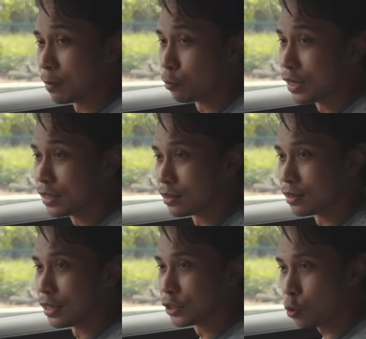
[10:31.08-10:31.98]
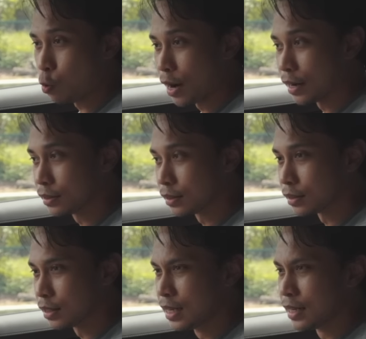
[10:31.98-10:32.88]
some reason, it's
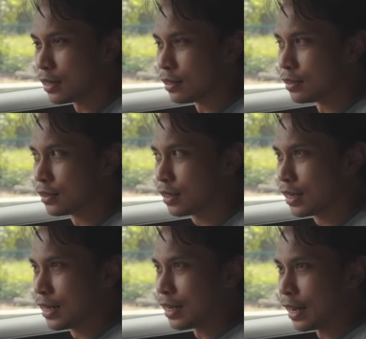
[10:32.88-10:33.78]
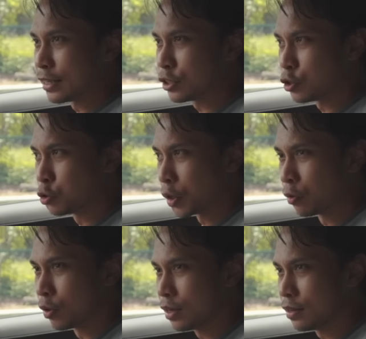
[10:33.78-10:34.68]
quieter, it is less
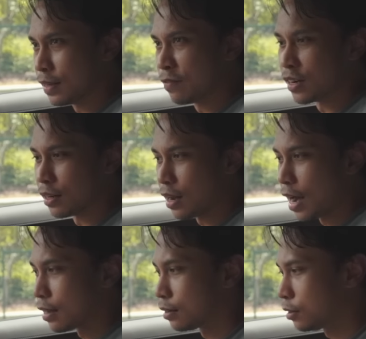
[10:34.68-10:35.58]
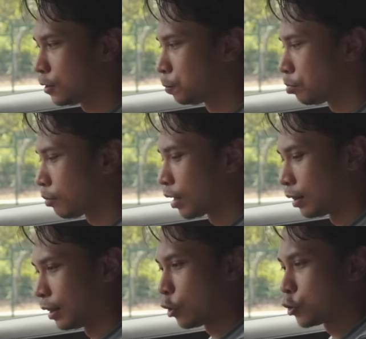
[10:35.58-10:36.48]
juddery, even at idle.
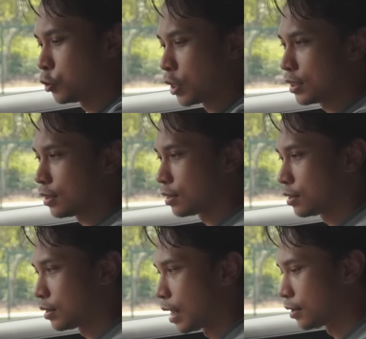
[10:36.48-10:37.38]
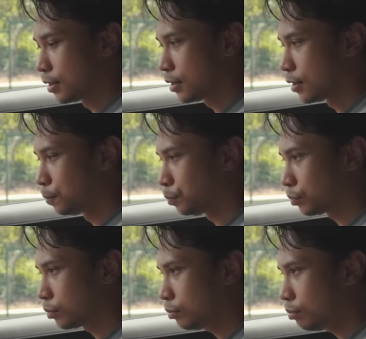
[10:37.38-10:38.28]
There's just a sense,
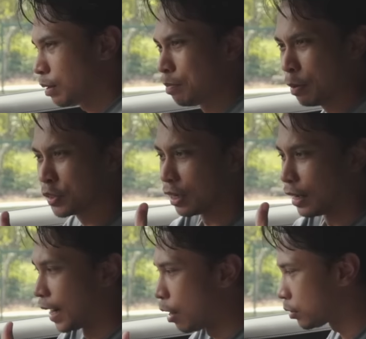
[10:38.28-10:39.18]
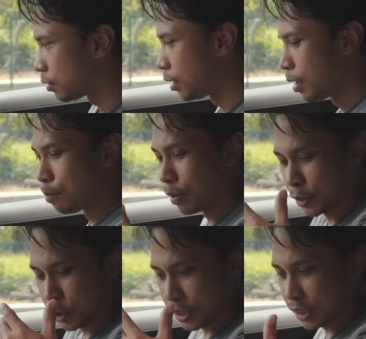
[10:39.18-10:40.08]
maybe it's the layout, but
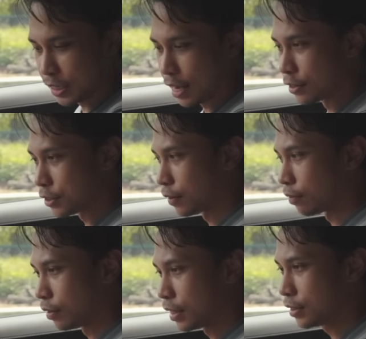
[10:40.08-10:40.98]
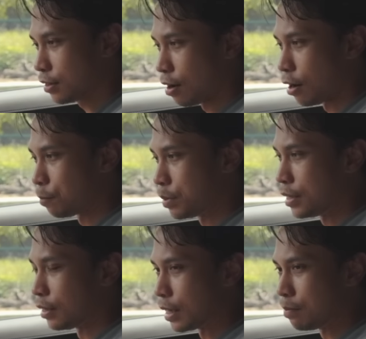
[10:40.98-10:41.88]
it's just a sense of this car
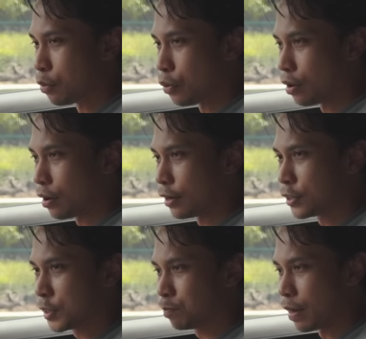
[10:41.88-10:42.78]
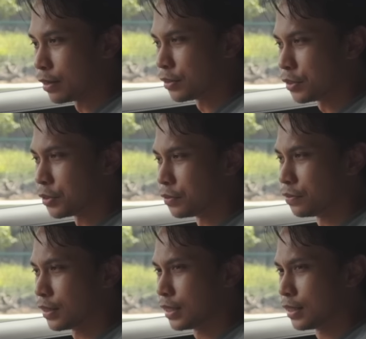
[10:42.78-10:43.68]
being a more expensive
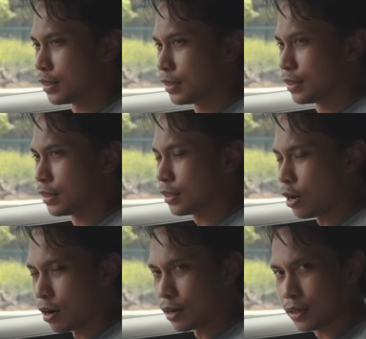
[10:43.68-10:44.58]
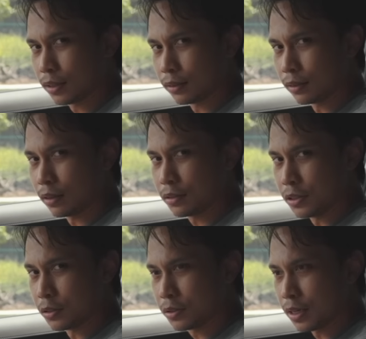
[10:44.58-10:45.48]
car than the
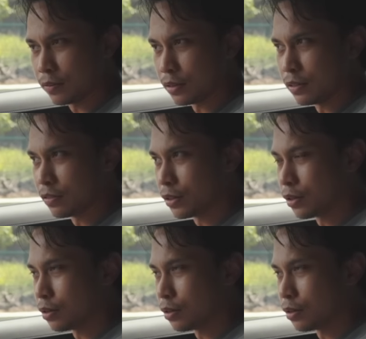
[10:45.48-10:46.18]
Tiggo seven, even